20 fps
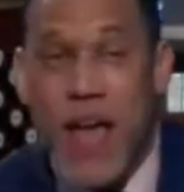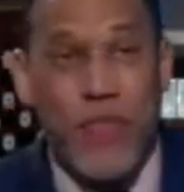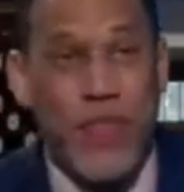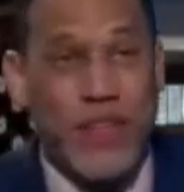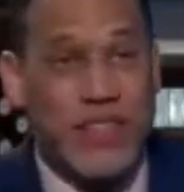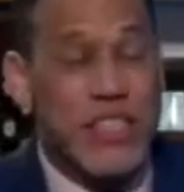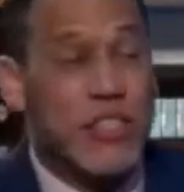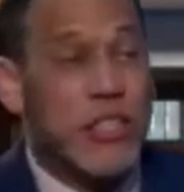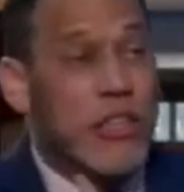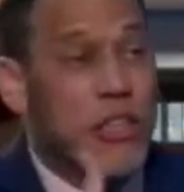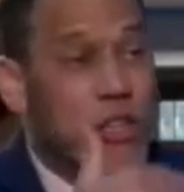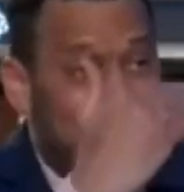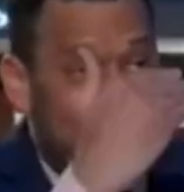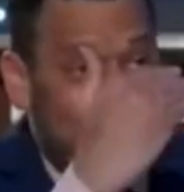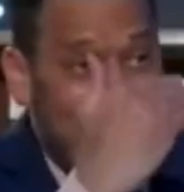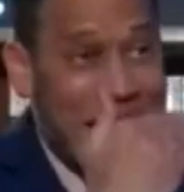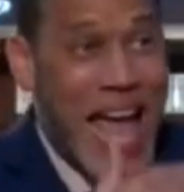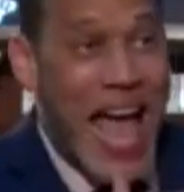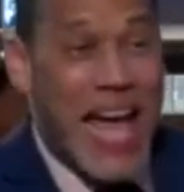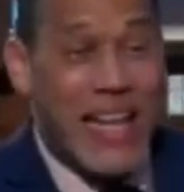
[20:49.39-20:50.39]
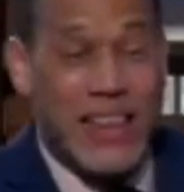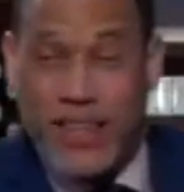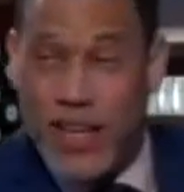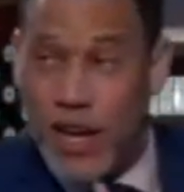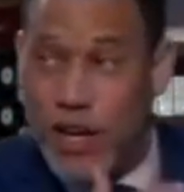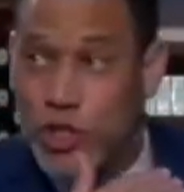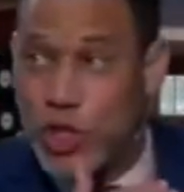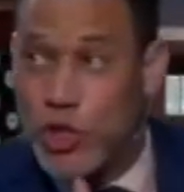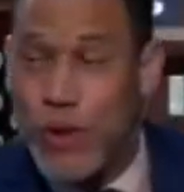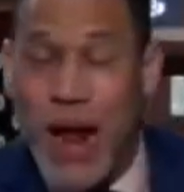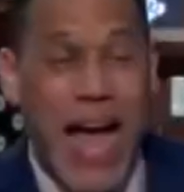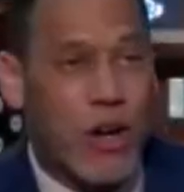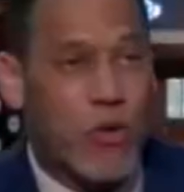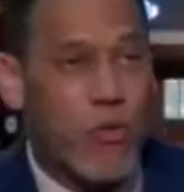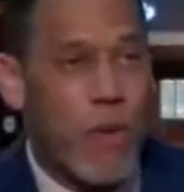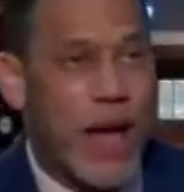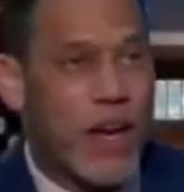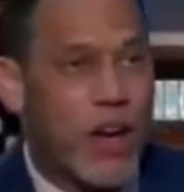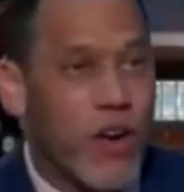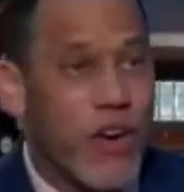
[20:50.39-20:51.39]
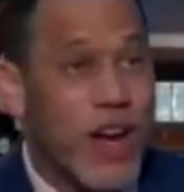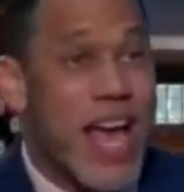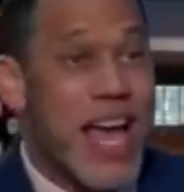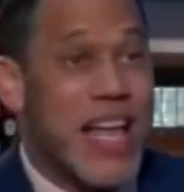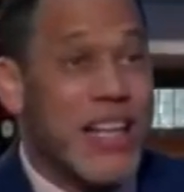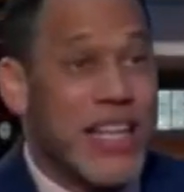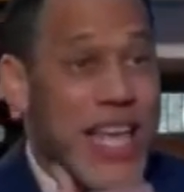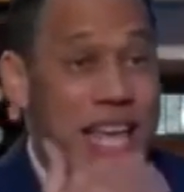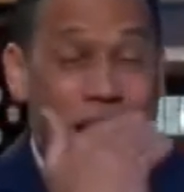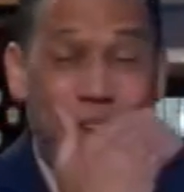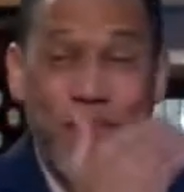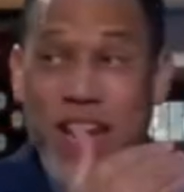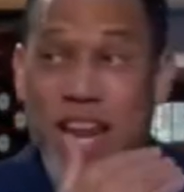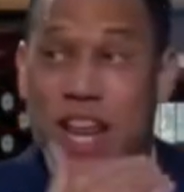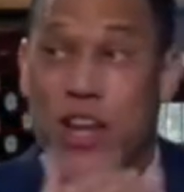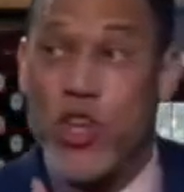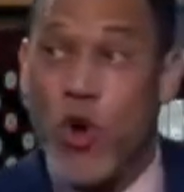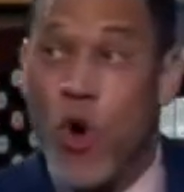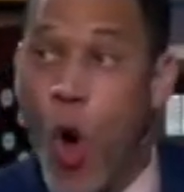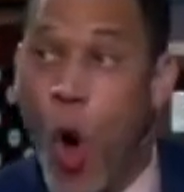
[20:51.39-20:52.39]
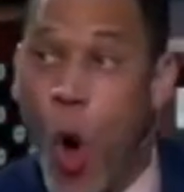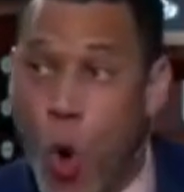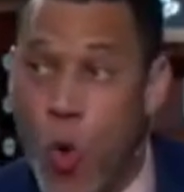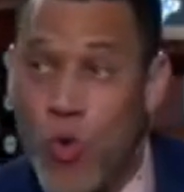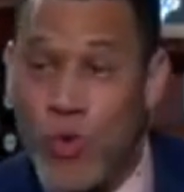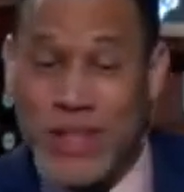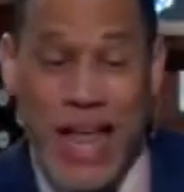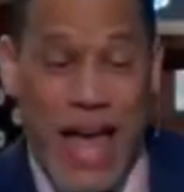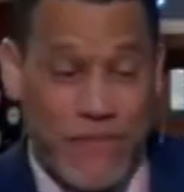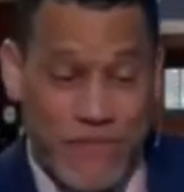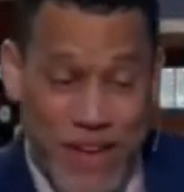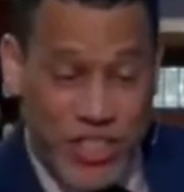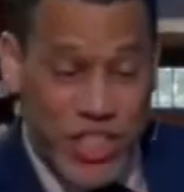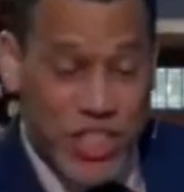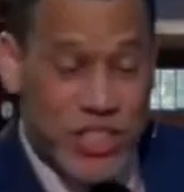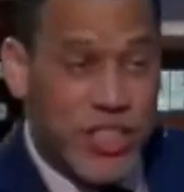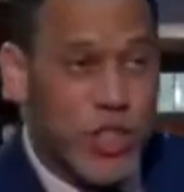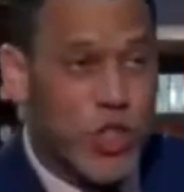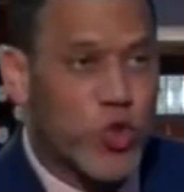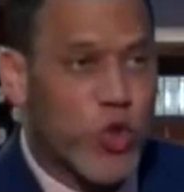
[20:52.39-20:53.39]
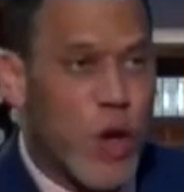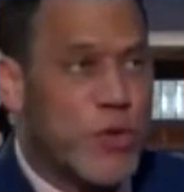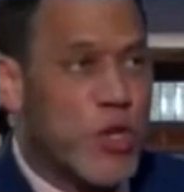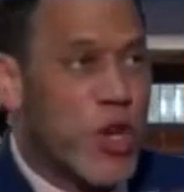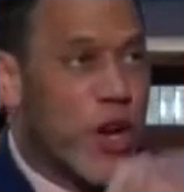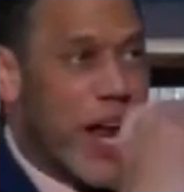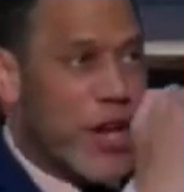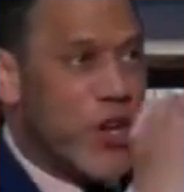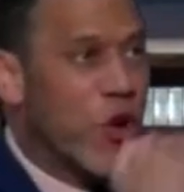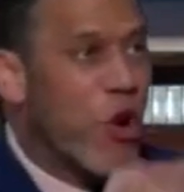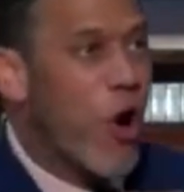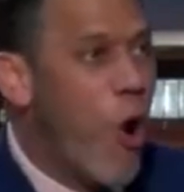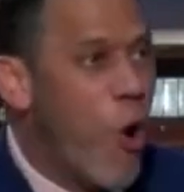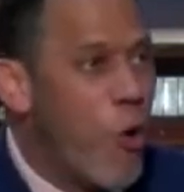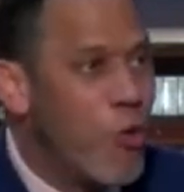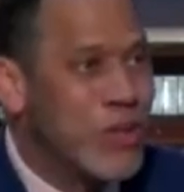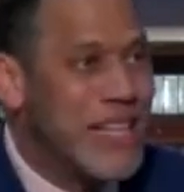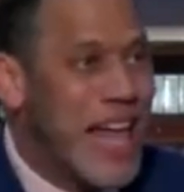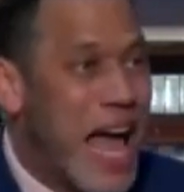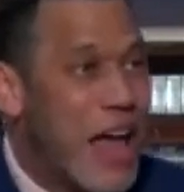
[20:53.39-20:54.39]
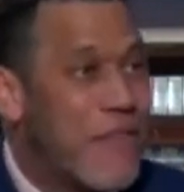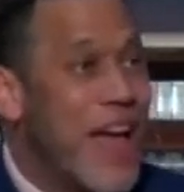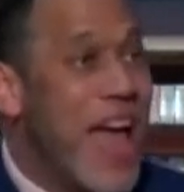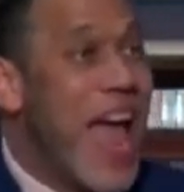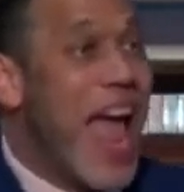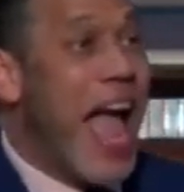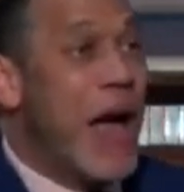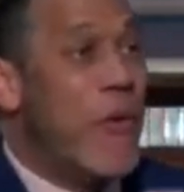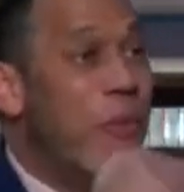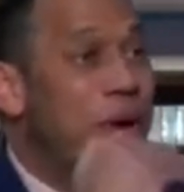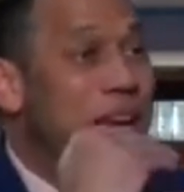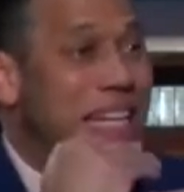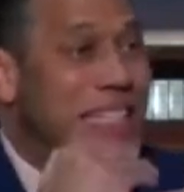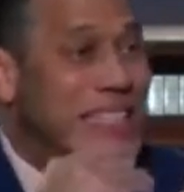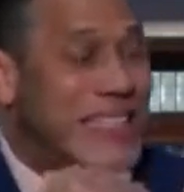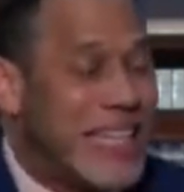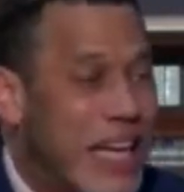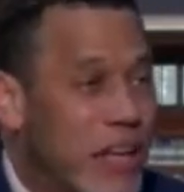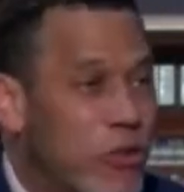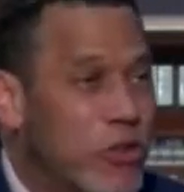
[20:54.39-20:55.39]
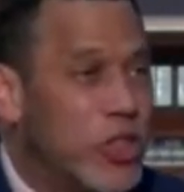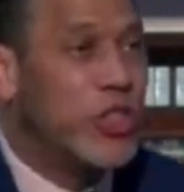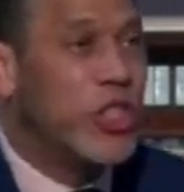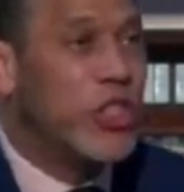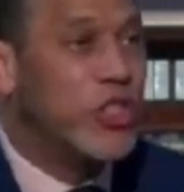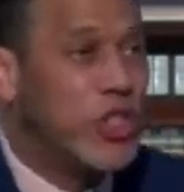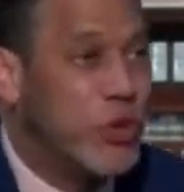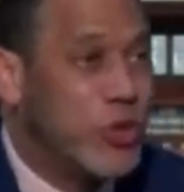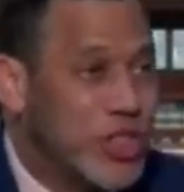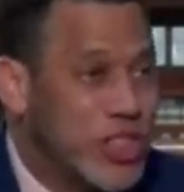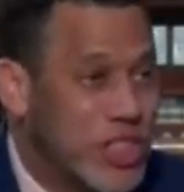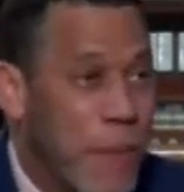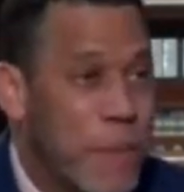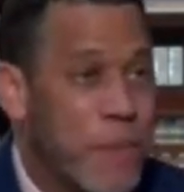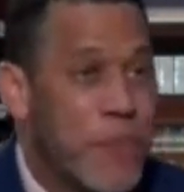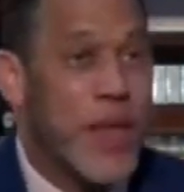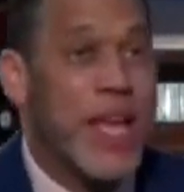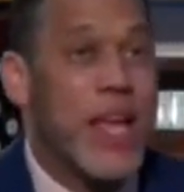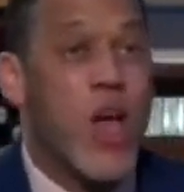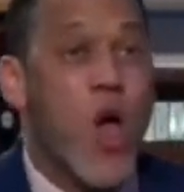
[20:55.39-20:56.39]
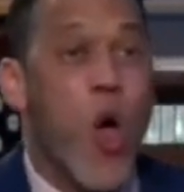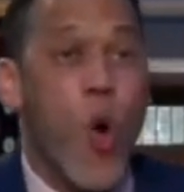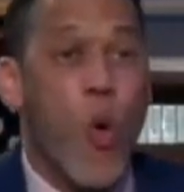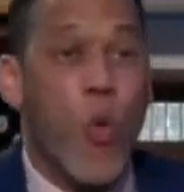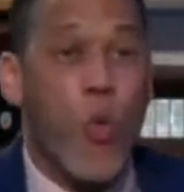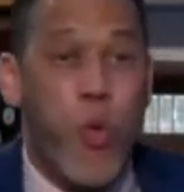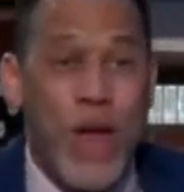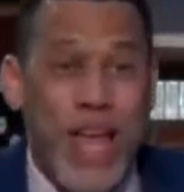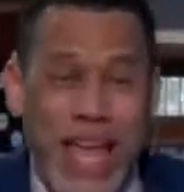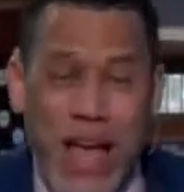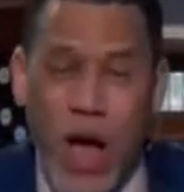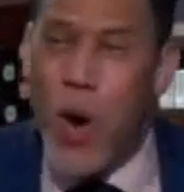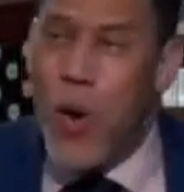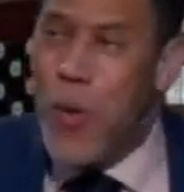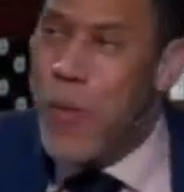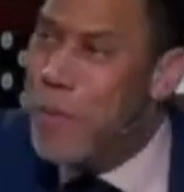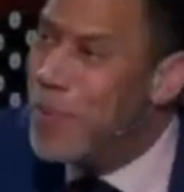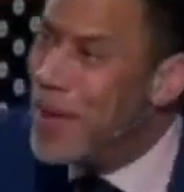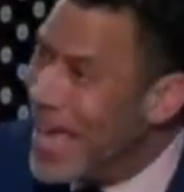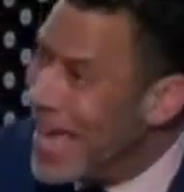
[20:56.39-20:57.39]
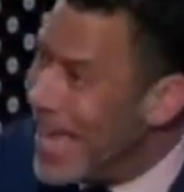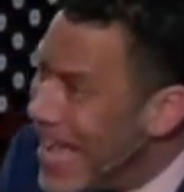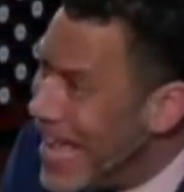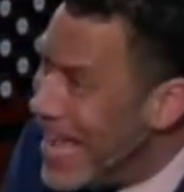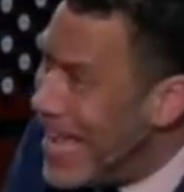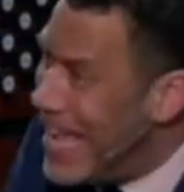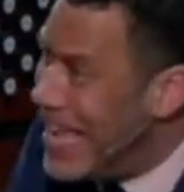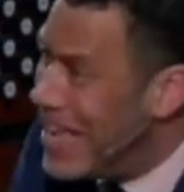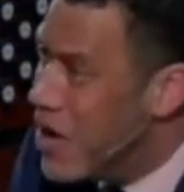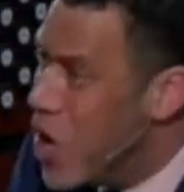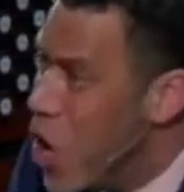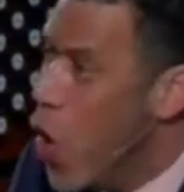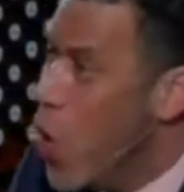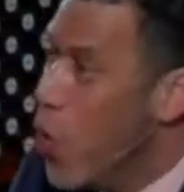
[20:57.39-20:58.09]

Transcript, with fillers: This is looking at their track record, even in your own life, not just in Scripture, in your own life. And when he tells you to do something, we obey.